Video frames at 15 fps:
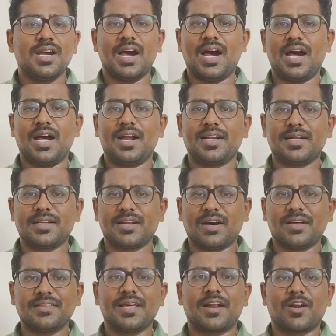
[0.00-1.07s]
and
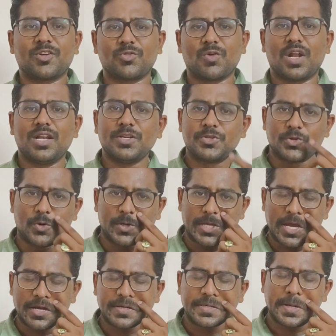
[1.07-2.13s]
there are 12
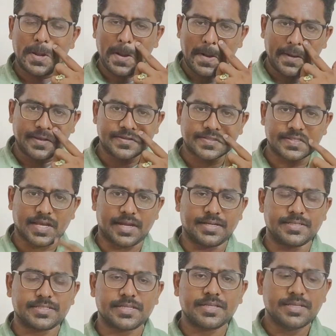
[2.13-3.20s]
zodiac
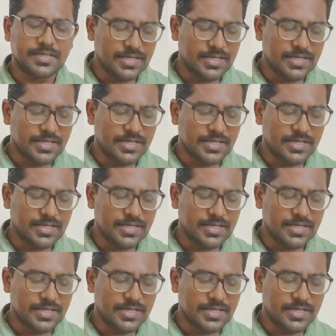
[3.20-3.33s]
signs.